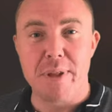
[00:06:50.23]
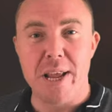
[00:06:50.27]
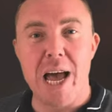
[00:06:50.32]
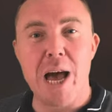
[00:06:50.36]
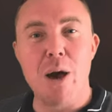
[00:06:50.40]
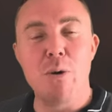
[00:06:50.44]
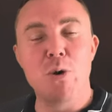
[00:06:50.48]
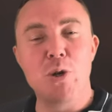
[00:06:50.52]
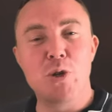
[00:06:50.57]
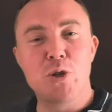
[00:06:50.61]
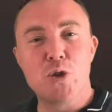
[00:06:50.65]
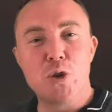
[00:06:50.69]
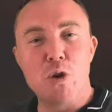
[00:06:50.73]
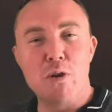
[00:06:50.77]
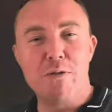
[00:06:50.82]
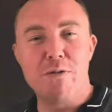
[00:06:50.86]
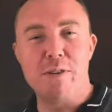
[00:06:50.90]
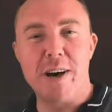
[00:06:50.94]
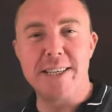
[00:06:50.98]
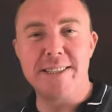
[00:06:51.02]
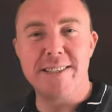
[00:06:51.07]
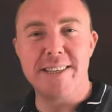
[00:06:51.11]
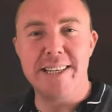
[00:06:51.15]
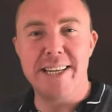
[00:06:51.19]
I was so
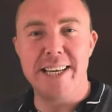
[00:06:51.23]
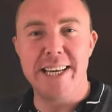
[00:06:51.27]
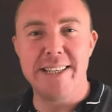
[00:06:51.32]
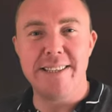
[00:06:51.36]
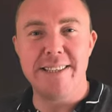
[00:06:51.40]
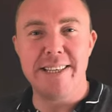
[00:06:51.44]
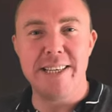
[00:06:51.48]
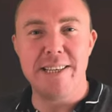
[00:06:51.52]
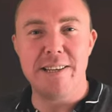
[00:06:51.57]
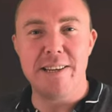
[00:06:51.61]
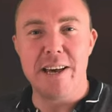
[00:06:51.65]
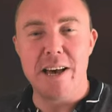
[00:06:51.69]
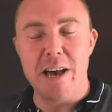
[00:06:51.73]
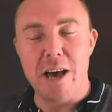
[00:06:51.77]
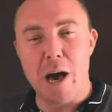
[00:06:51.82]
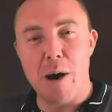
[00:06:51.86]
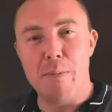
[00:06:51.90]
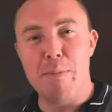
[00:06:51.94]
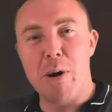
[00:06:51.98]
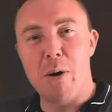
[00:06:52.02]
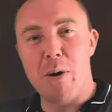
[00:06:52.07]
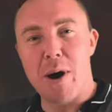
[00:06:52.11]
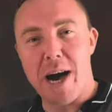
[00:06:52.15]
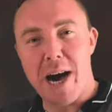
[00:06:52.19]
fascinated
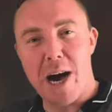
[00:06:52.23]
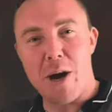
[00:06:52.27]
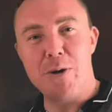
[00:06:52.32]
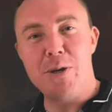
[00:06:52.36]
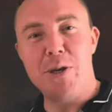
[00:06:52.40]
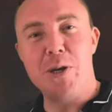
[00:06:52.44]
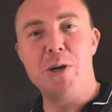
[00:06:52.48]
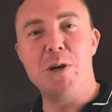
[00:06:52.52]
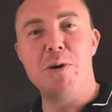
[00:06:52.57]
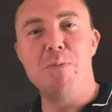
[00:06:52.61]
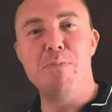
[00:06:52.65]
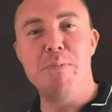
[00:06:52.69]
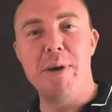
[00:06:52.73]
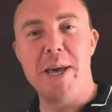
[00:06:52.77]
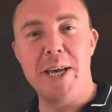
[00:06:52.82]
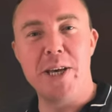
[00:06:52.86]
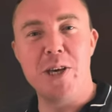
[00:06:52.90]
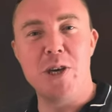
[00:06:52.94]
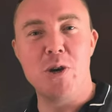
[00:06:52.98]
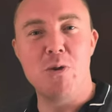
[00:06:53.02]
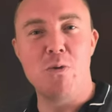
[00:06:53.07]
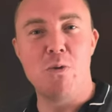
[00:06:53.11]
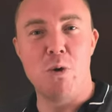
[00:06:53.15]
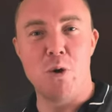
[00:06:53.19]
about how you can
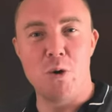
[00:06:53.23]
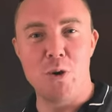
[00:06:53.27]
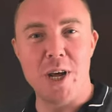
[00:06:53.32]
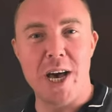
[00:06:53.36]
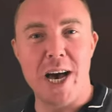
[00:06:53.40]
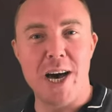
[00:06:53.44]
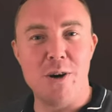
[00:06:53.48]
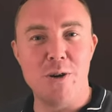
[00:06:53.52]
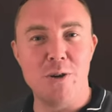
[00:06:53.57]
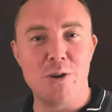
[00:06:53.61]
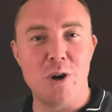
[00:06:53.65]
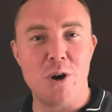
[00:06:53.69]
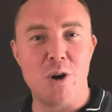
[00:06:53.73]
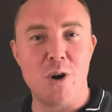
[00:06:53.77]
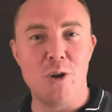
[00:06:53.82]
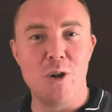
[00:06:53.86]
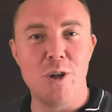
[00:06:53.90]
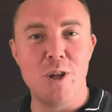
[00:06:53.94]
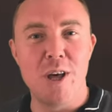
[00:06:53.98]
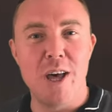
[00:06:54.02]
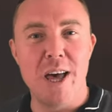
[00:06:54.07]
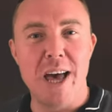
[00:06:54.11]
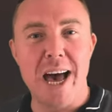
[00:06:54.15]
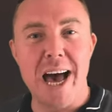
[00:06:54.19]
make your own alcohol,
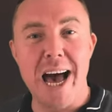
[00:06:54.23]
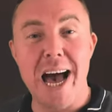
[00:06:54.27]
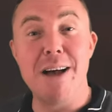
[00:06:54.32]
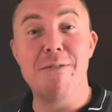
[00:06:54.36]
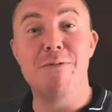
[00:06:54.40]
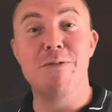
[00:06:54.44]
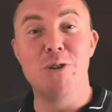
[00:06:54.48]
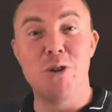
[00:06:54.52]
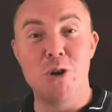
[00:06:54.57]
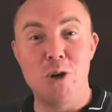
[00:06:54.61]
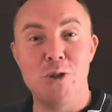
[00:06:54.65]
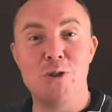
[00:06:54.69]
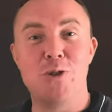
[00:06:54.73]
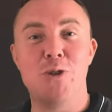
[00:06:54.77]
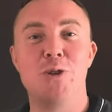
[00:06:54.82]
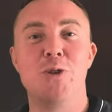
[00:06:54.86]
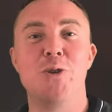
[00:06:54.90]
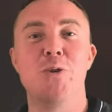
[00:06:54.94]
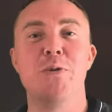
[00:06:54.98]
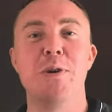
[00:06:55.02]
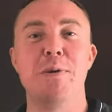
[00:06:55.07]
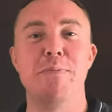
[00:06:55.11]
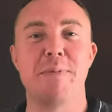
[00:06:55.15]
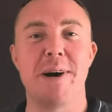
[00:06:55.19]
I've learned to
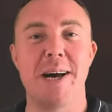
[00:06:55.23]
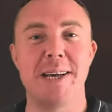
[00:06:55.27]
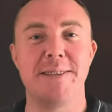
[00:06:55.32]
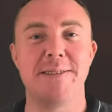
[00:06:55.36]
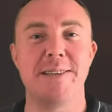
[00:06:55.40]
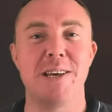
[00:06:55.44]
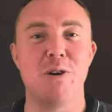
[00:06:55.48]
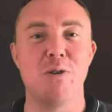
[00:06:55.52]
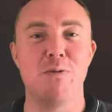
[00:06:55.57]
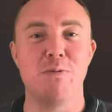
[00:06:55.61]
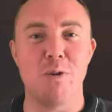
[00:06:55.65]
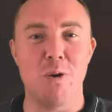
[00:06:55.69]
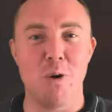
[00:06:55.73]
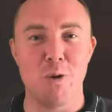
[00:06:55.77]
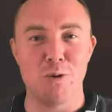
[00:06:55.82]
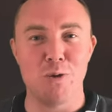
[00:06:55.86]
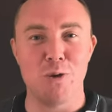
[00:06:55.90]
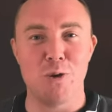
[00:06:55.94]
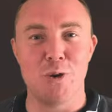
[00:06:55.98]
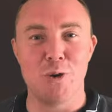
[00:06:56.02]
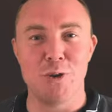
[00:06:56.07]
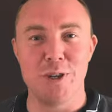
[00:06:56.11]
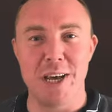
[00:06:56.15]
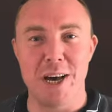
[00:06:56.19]
do it myself
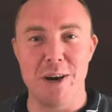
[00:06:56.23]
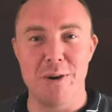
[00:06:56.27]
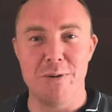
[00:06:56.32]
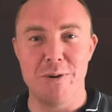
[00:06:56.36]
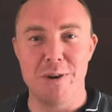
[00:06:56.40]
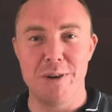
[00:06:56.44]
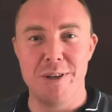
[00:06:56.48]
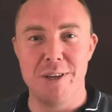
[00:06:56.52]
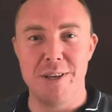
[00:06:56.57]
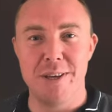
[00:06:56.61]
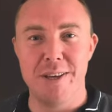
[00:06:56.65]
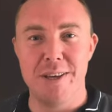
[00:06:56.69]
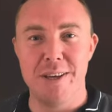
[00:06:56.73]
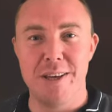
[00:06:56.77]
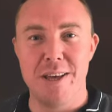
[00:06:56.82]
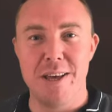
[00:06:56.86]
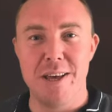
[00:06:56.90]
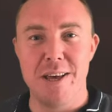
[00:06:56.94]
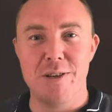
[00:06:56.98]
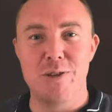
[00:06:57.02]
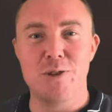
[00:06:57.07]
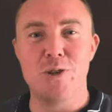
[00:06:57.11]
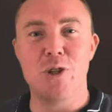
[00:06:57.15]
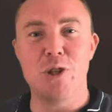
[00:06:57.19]
also now.
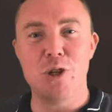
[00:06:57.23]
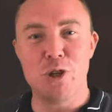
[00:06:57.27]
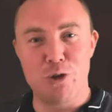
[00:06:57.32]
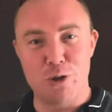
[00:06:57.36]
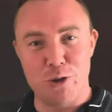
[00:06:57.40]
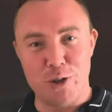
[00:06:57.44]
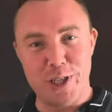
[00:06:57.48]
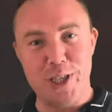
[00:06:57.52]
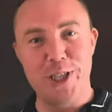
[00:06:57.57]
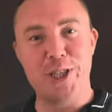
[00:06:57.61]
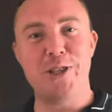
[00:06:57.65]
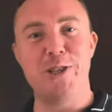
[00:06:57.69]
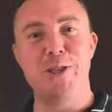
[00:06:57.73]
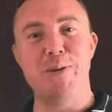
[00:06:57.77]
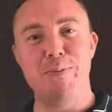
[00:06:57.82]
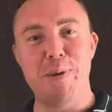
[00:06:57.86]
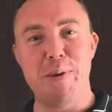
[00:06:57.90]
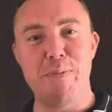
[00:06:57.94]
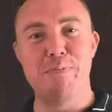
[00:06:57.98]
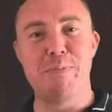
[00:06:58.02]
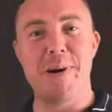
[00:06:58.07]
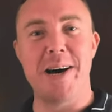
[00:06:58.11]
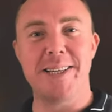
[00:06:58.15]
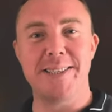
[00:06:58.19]
So the tradition has
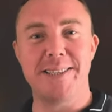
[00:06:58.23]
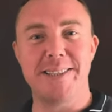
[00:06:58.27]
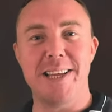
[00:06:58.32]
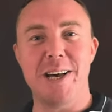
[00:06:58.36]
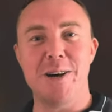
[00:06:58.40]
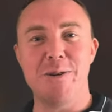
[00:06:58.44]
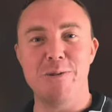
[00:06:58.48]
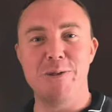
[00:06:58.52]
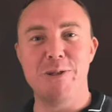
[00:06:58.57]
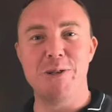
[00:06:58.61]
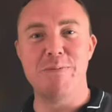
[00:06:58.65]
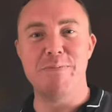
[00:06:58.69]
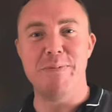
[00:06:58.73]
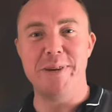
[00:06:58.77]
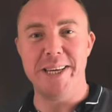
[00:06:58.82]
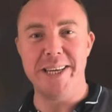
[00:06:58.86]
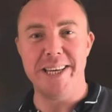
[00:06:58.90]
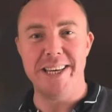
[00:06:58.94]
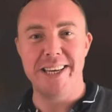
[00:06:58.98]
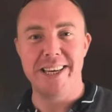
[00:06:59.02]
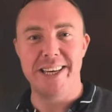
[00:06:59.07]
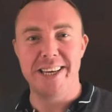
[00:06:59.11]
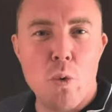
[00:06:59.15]
been passed down to me.